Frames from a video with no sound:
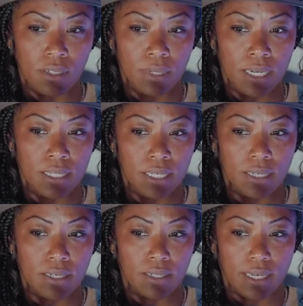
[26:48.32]
but I
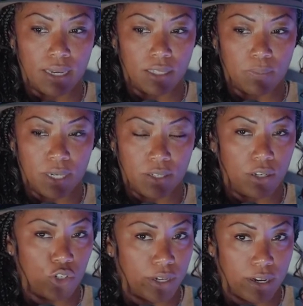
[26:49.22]
think, yeah, it's based
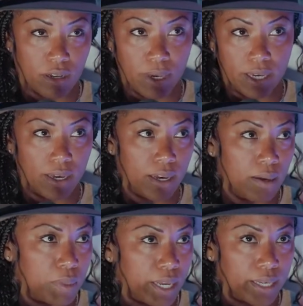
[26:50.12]
on genetic
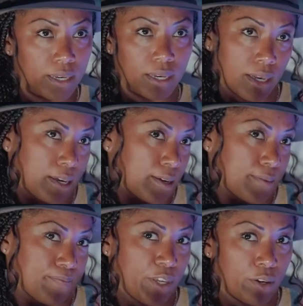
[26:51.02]
makeup, like,
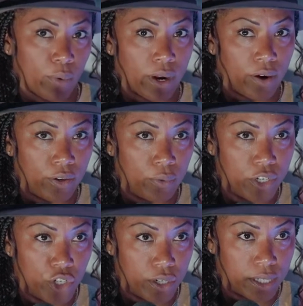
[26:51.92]
you know, where are you
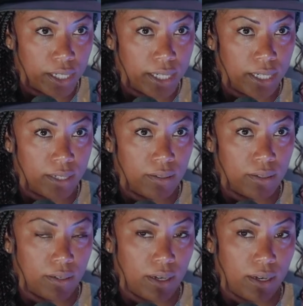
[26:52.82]
regionally?
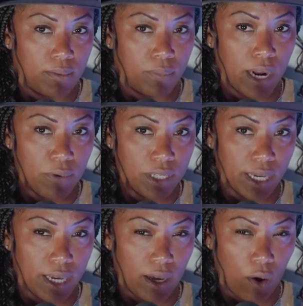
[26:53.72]
Um, but I would
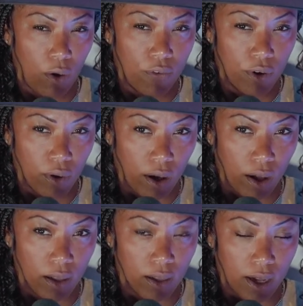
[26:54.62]
say
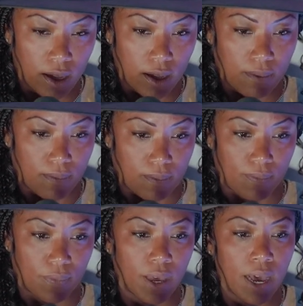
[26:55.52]
overall,
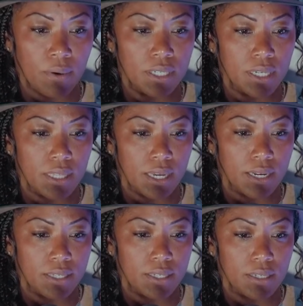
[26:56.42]
I would say that
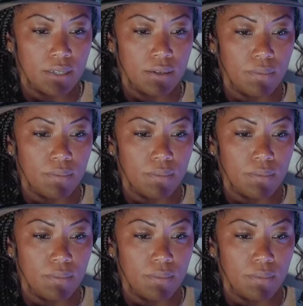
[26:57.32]
it's